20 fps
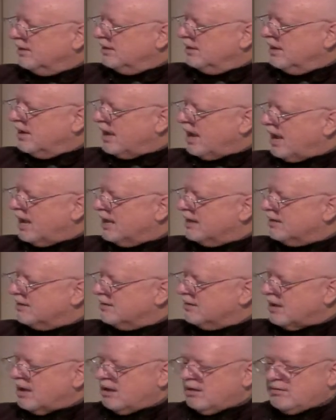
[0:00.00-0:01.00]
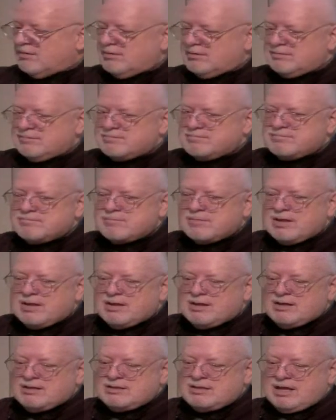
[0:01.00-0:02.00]
And
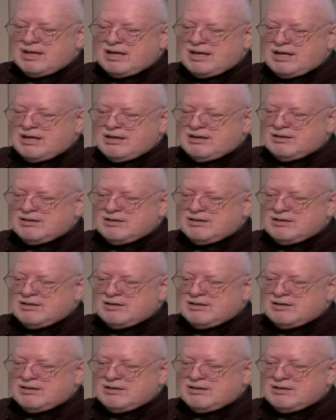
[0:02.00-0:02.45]
the